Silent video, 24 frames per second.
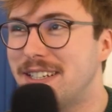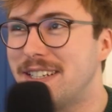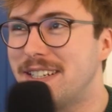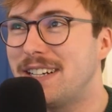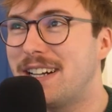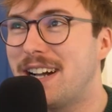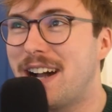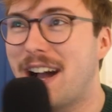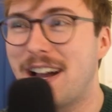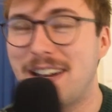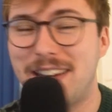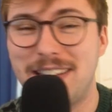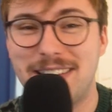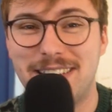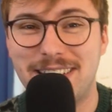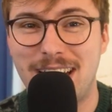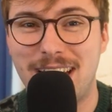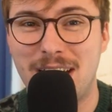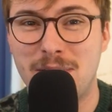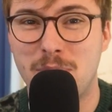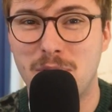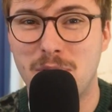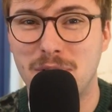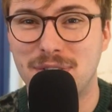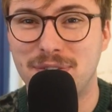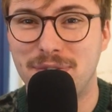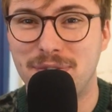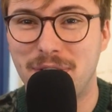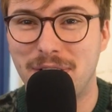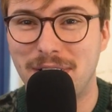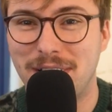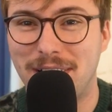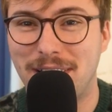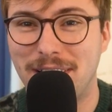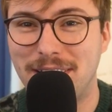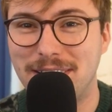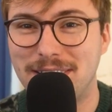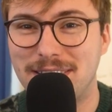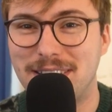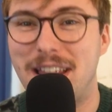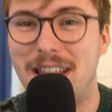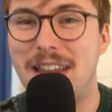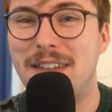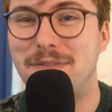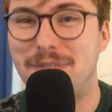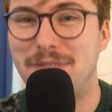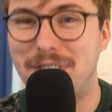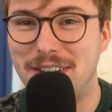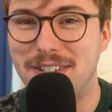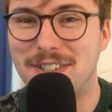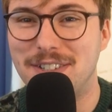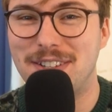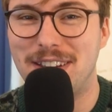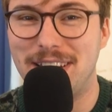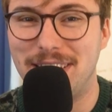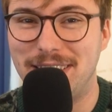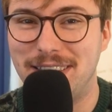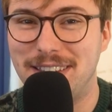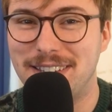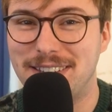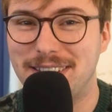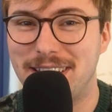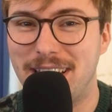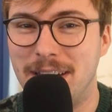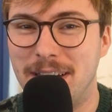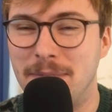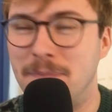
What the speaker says: I need to get a boss finalized and finished in this game.